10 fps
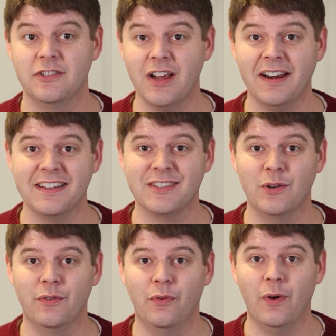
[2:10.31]
John is
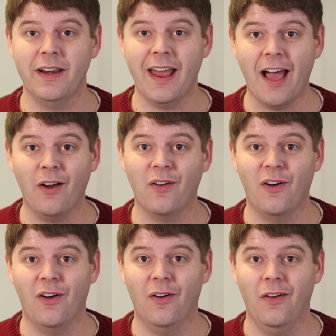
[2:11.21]
to avoid
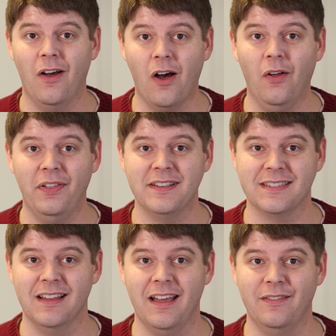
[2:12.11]
alcohol all
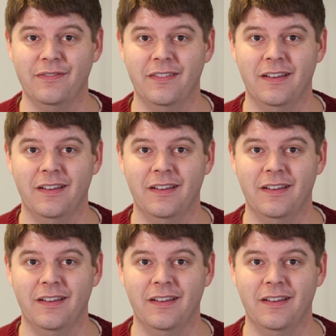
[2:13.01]
his life.